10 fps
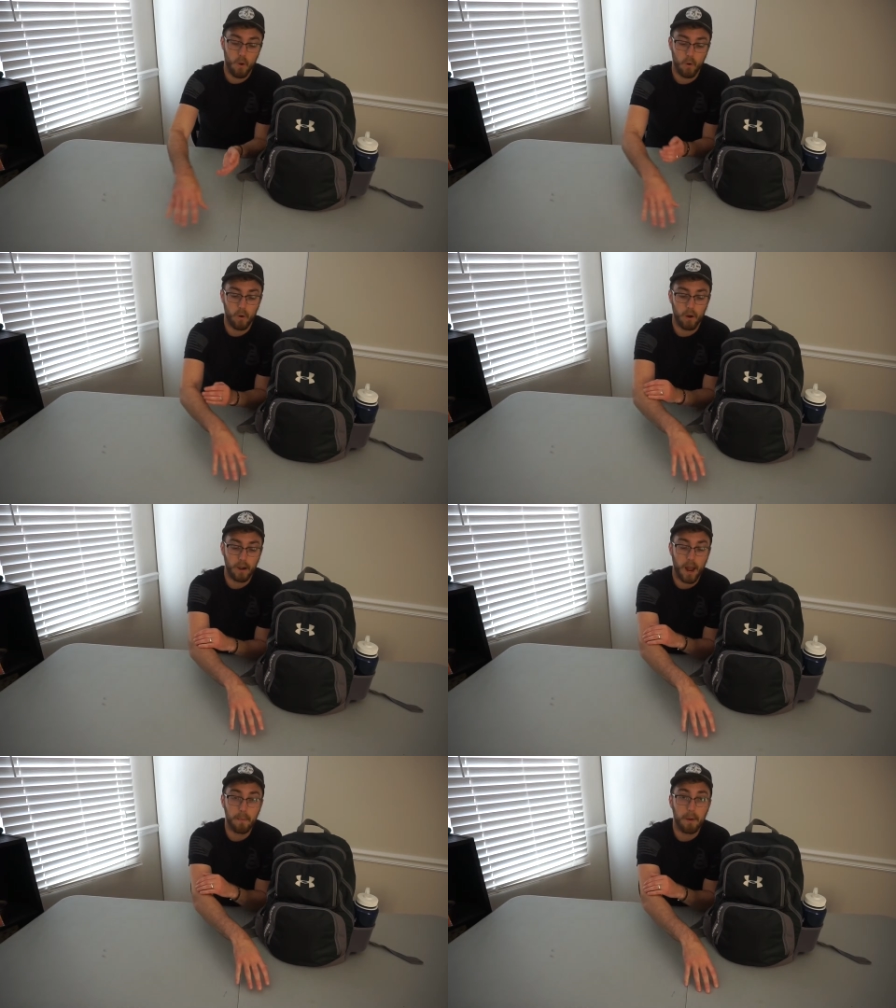
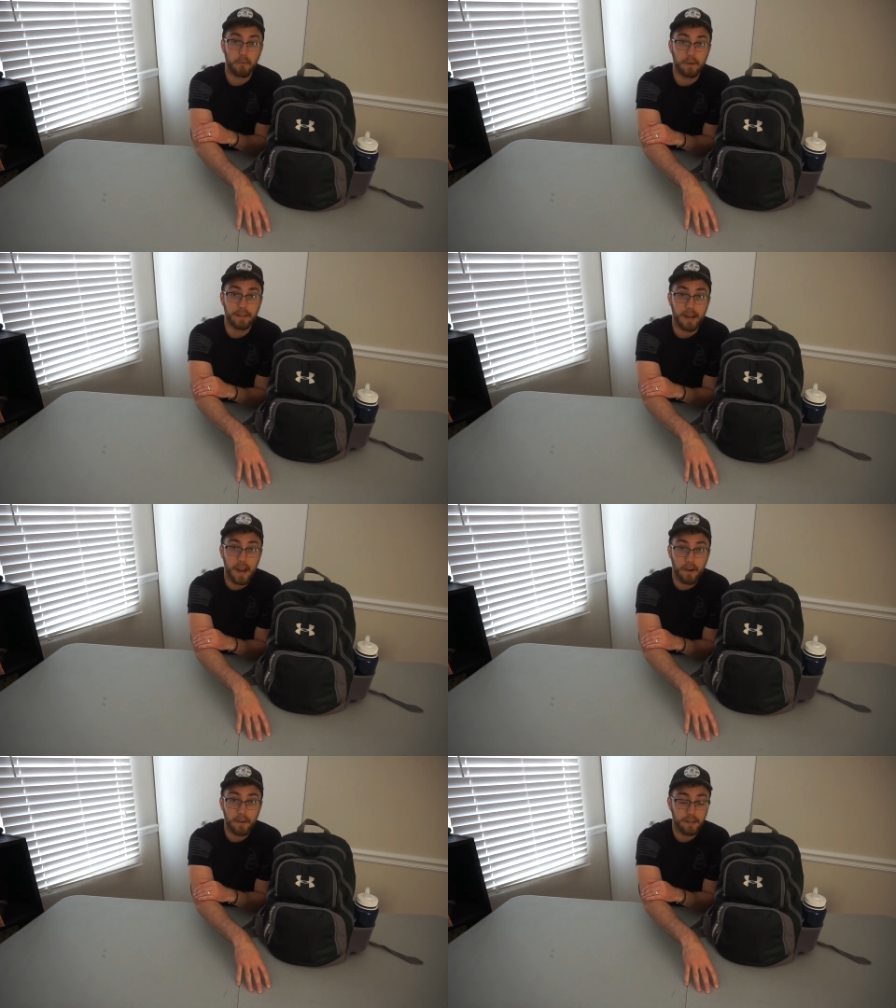or I'm out running
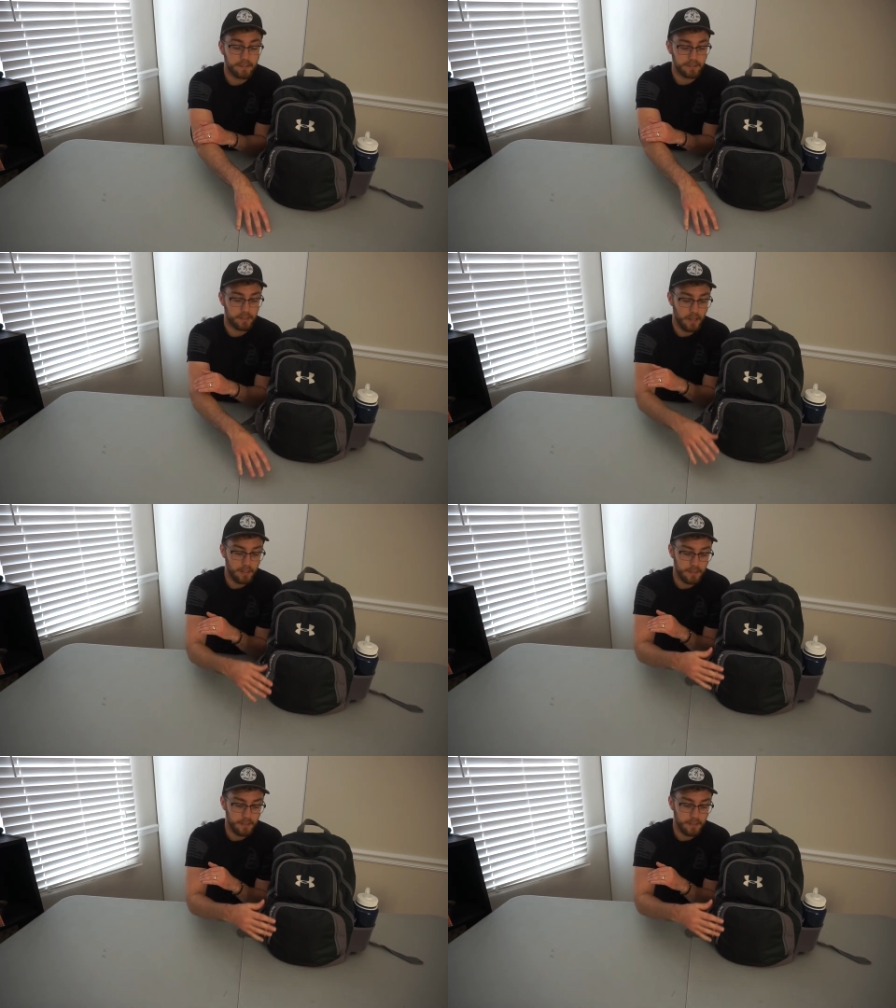errands.